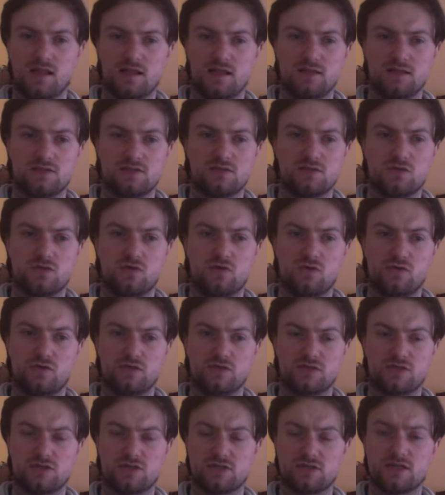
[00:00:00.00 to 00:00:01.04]
So
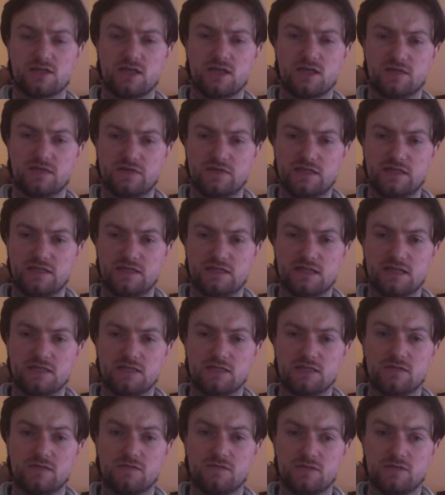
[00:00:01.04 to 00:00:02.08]
it's just kind of an
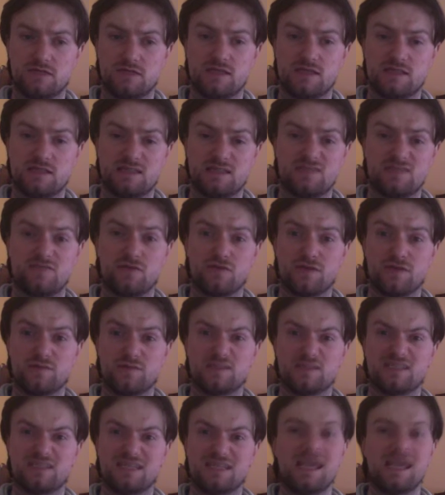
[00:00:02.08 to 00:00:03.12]
incentive for
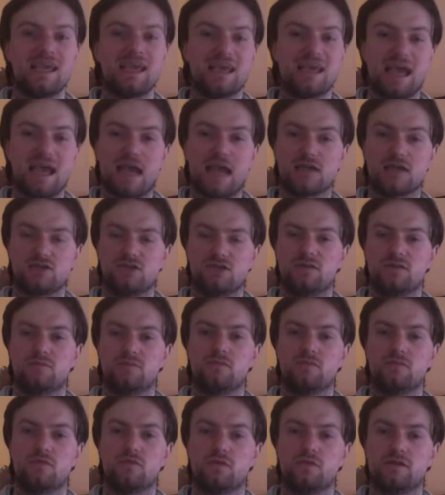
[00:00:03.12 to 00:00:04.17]
them to take action
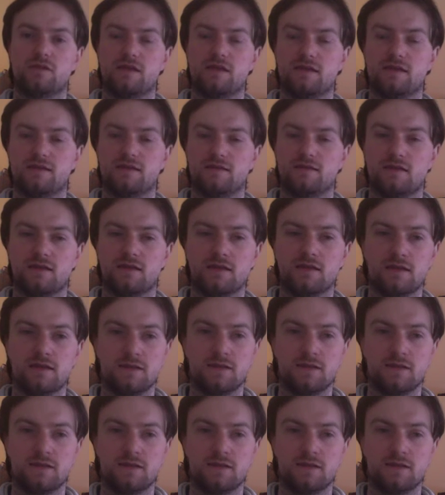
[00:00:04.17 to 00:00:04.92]
more than anything.